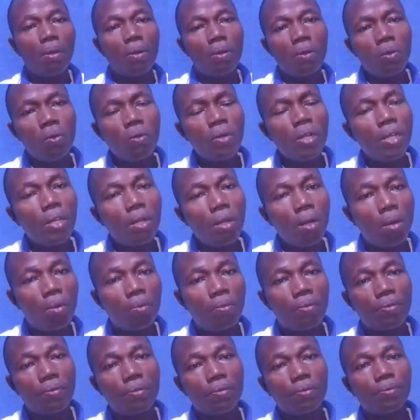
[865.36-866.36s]
good enough.
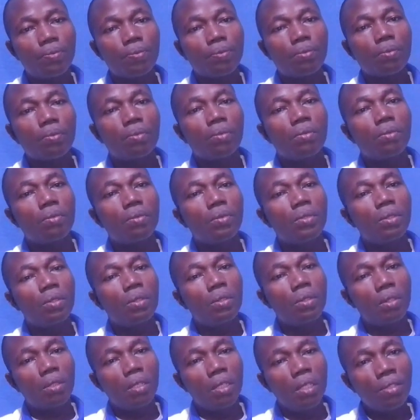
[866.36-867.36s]

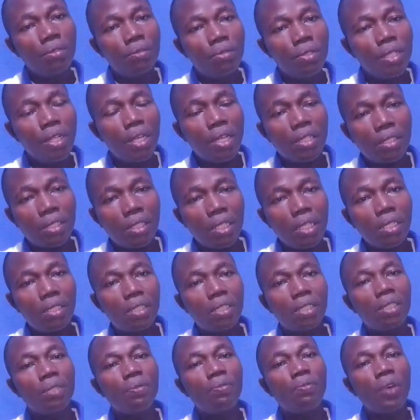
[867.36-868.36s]
In real estate,
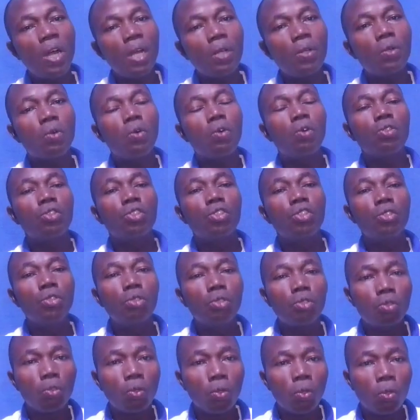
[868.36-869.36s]
the value
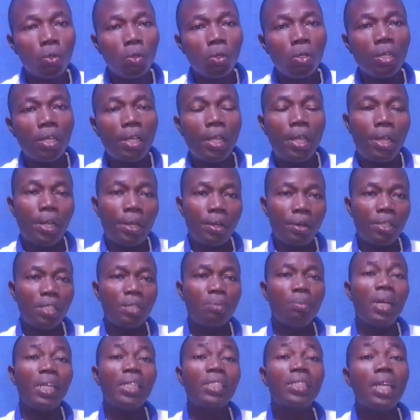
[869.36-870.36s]
continue to increase.
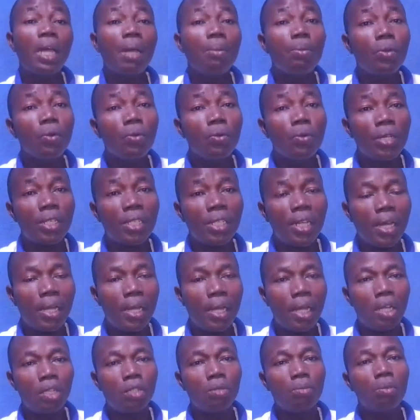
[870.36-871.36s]
By the time you
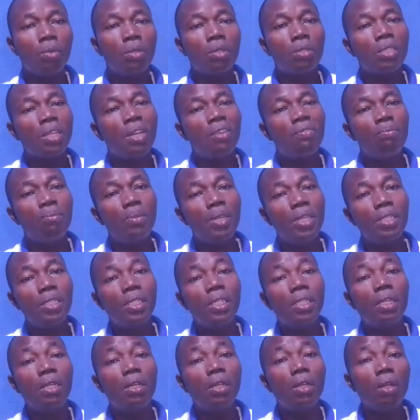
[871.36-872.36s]
retire, you must have made
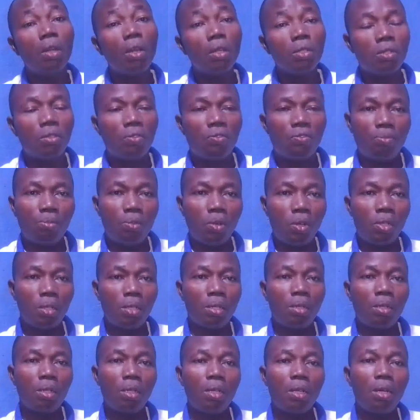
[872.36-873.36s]
a lot of money,
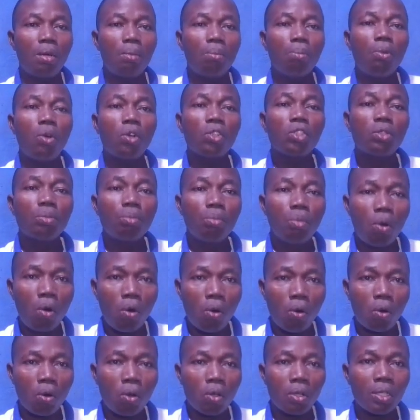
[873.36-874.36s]
much
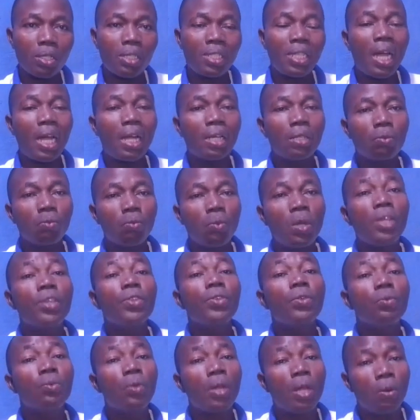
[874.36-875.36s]
more than when
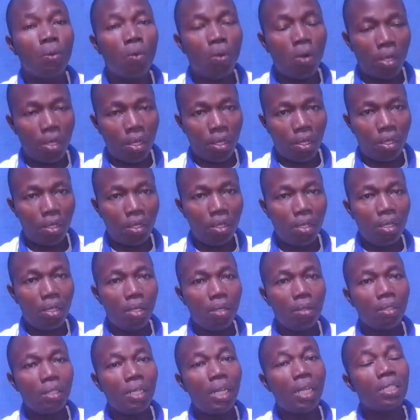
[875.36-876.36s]
you were working.
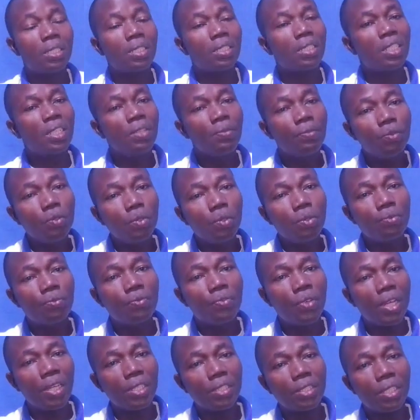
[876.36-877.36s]
That's if you
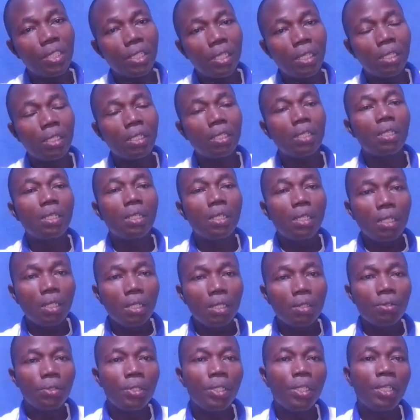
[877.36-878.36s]
invest in
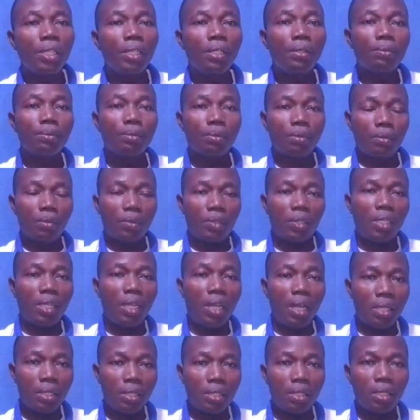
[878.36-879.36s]
real
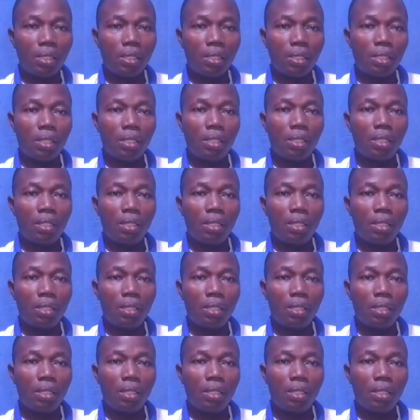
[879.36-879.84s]
estate.